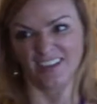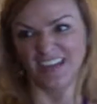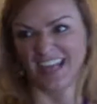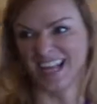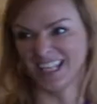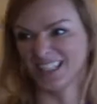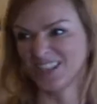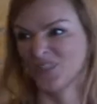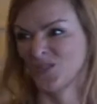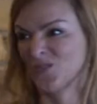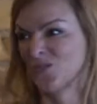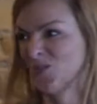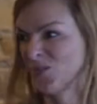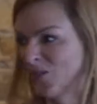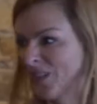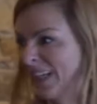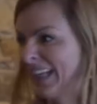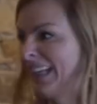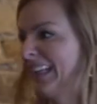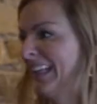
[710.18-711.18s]
That's a
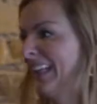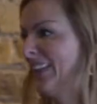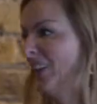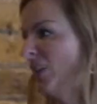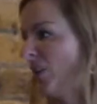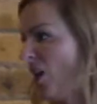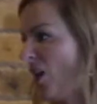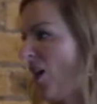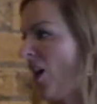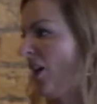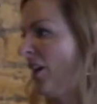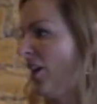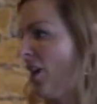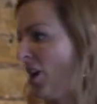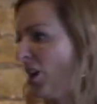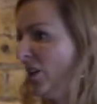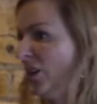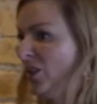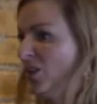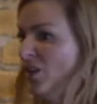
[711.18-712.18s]
really long
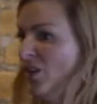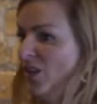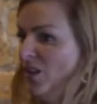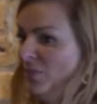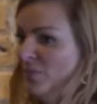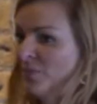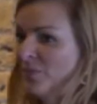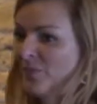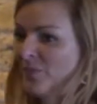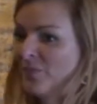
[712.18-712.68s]
article.